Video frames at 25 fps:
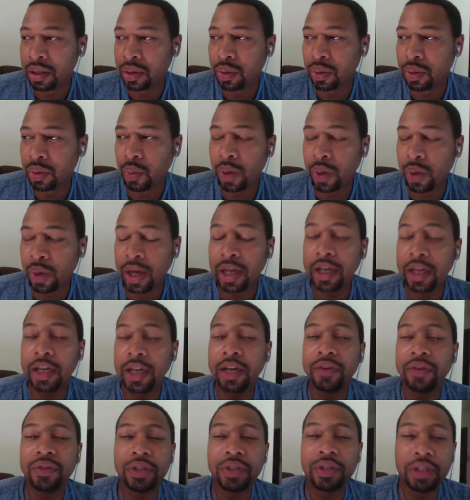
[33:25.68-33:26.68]
well
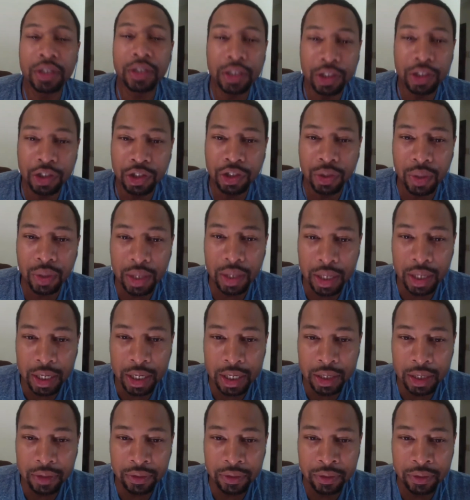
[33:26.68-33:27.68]
enough to enjoy life.
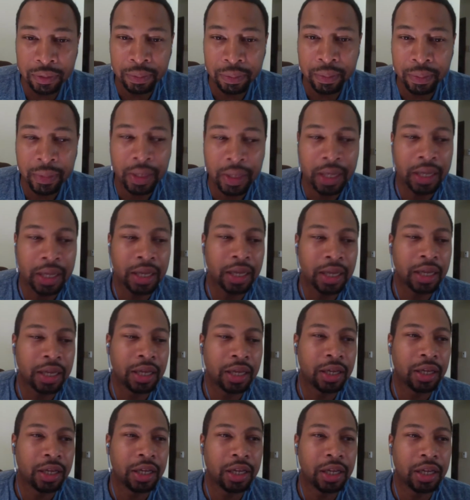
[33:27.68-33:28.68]

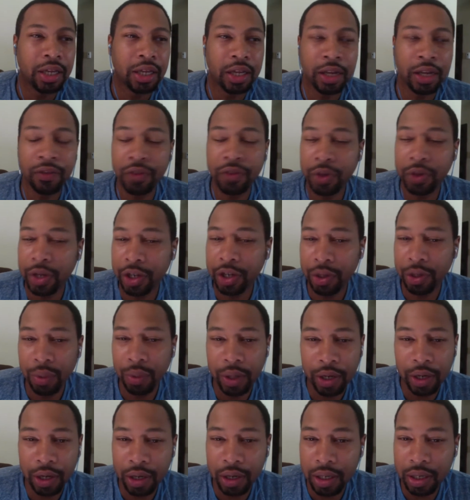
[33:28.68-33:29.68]
Right. If you can do
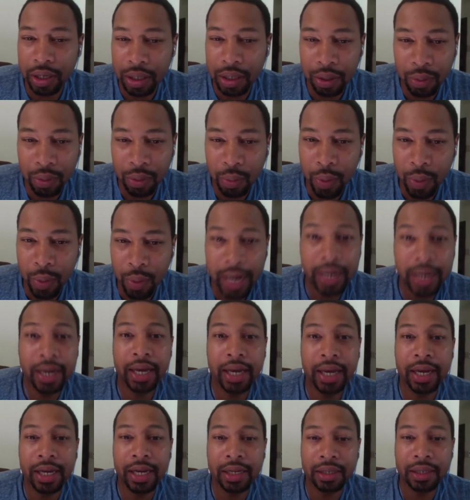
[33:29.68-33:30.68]
it earlier, why
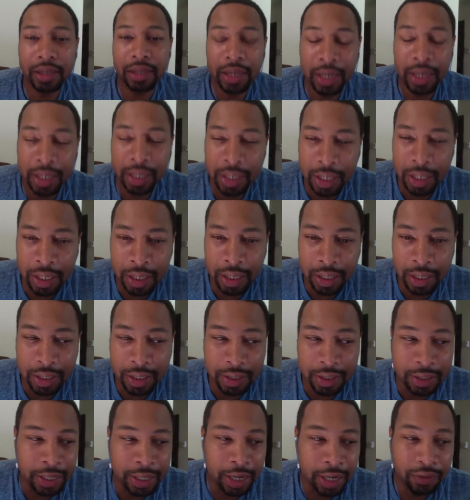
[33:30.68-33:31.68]
not? And then
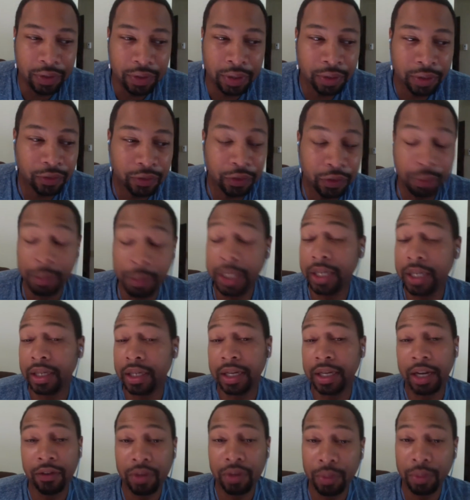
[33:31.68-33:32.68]
it definitely for me, it
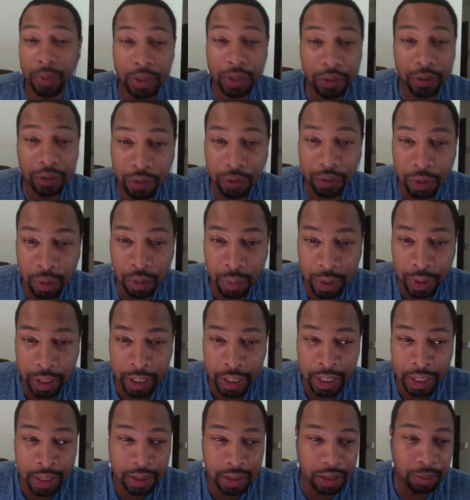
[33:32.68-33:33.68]
definitely wasn't
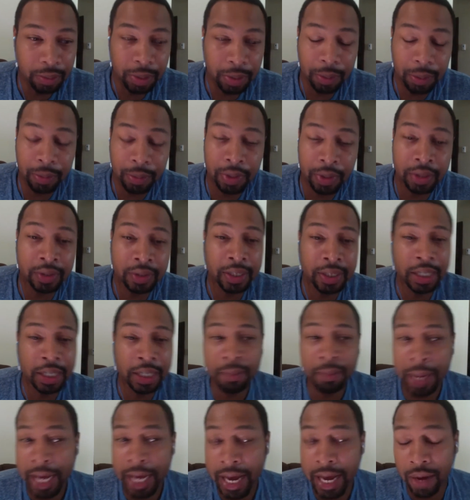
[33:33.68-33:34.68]
401k. Some people it
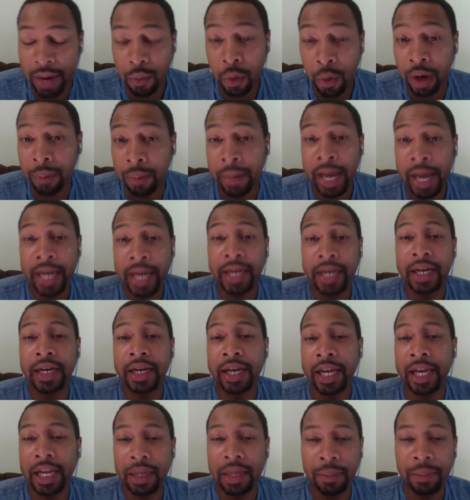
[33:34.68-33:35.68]
may have worked back in
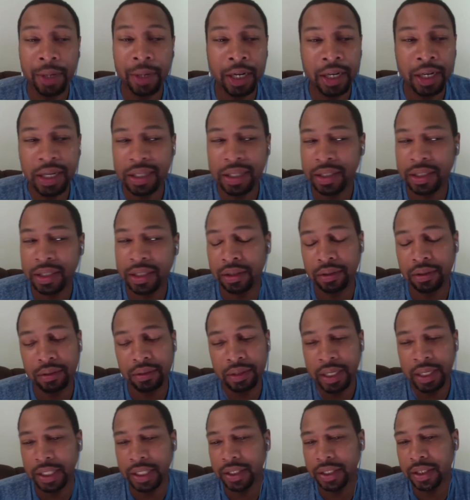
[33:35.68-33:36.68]
the day, but it doesn't
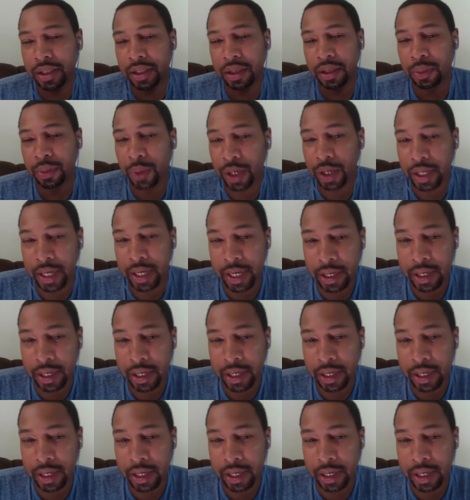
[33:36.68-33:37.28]
necessarily work now